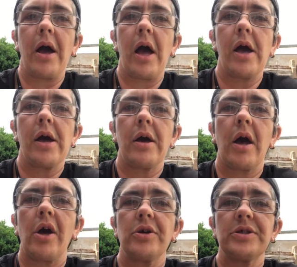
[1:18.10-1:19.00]
Uh,
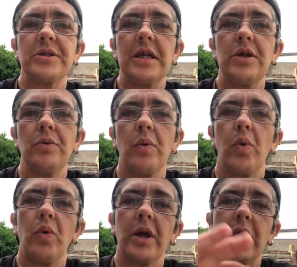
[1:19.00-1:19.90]
I'll see you
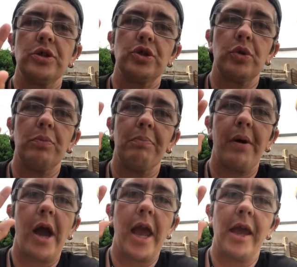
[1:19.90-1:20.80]
all again soon.
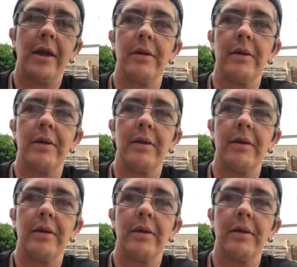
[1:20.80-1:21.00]
Bye.